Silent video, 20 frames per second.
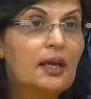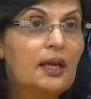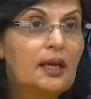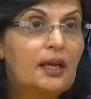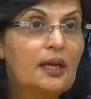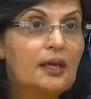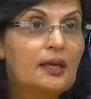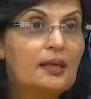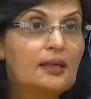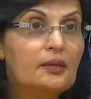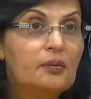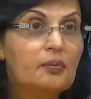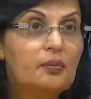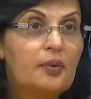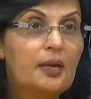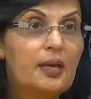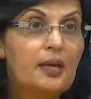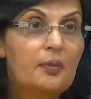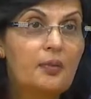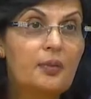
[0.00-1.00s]
and
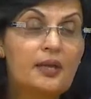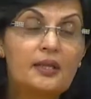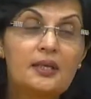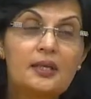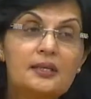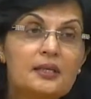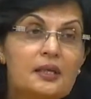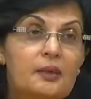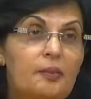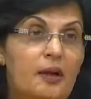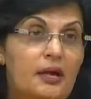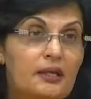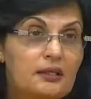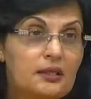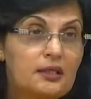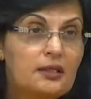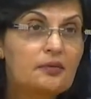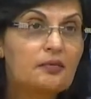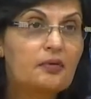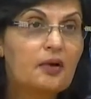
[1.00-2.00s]
where, where there's
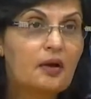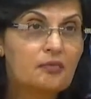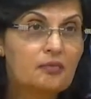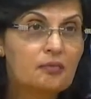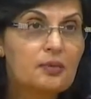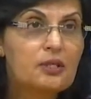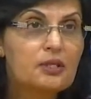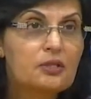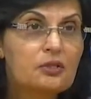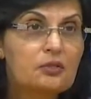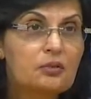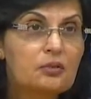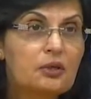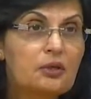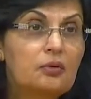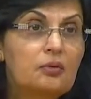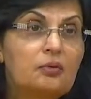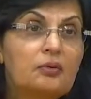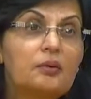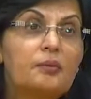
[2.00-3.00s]
capacity of governments to
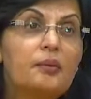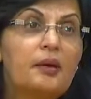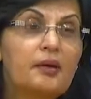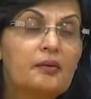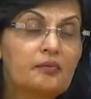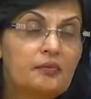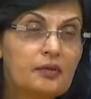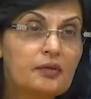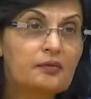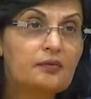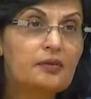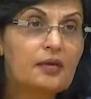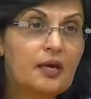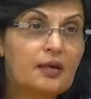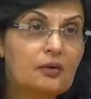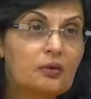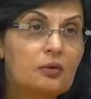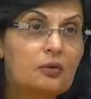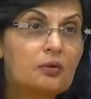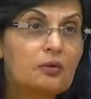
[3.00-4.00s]
accrue the benefit of
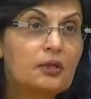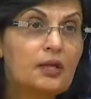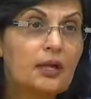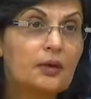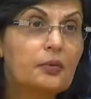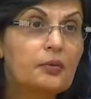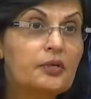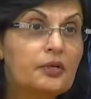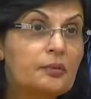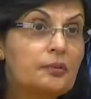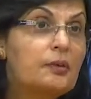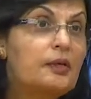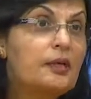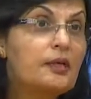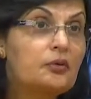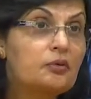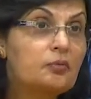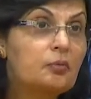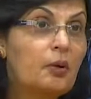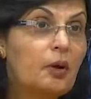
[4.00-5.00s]
that growth
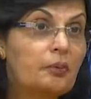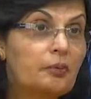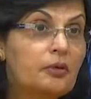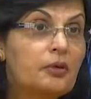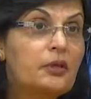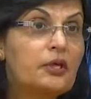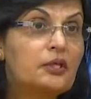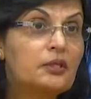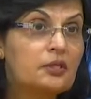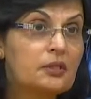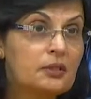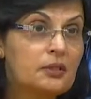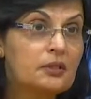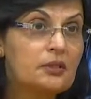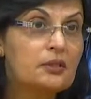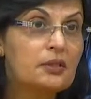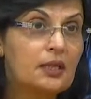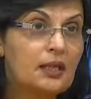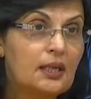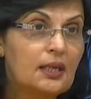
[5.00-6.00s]
equitably to
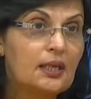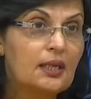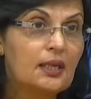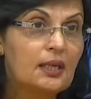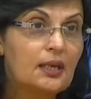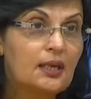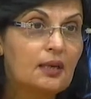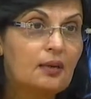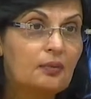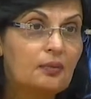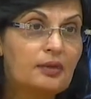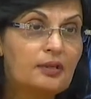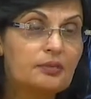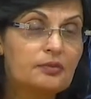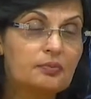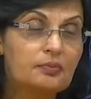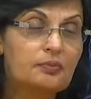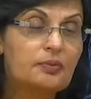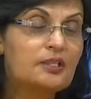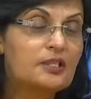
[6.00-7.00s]
populations, uh,
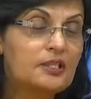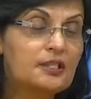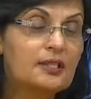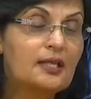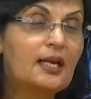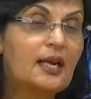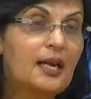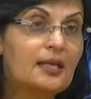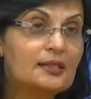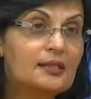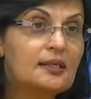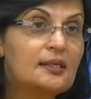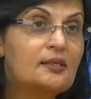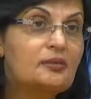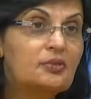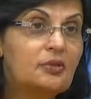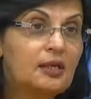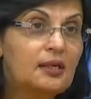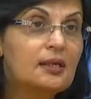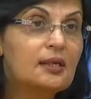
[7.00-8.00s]
which, which is the classical
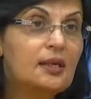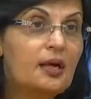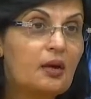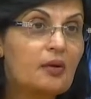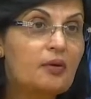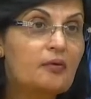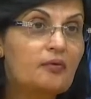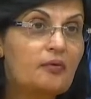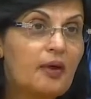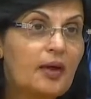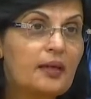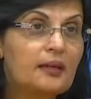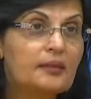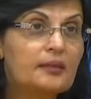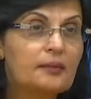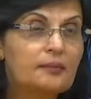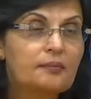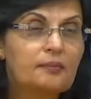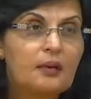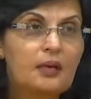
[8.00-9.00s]
trickle down
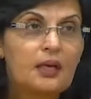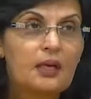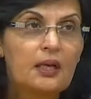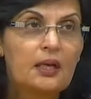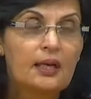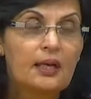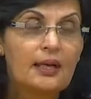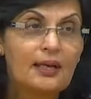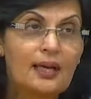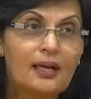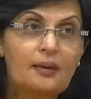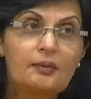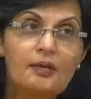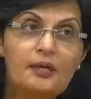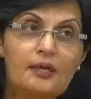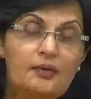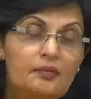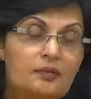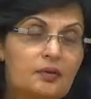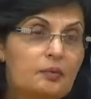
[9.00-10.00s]
effect. And I
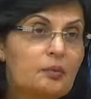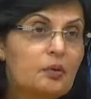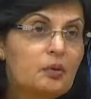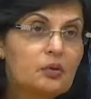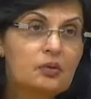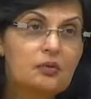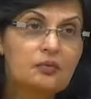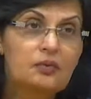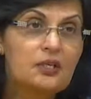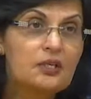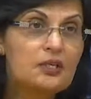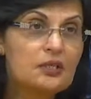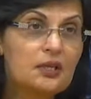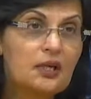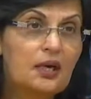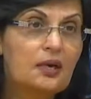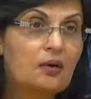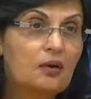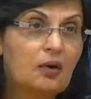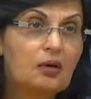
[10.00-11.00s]
believe that both of these
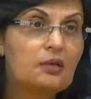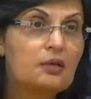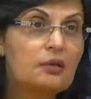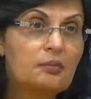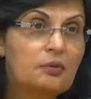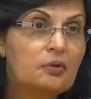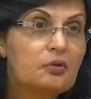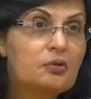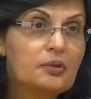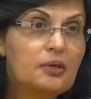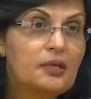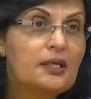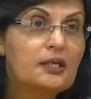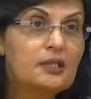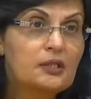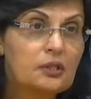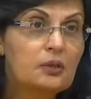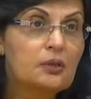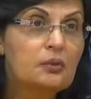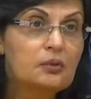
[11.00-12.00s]
are not mutually
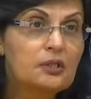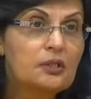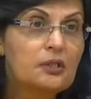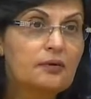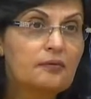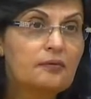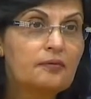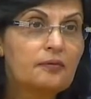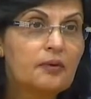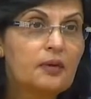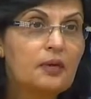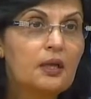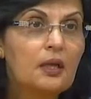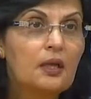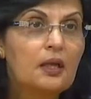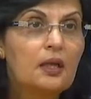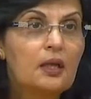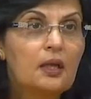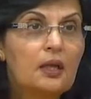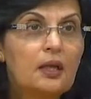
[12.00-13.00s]
exclusive.
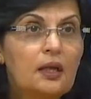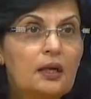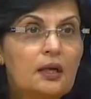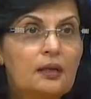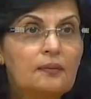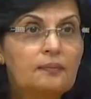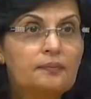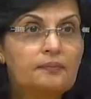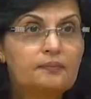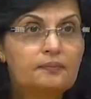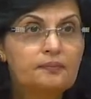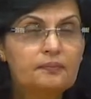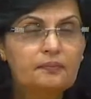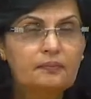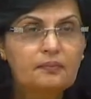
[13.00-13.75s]
Um,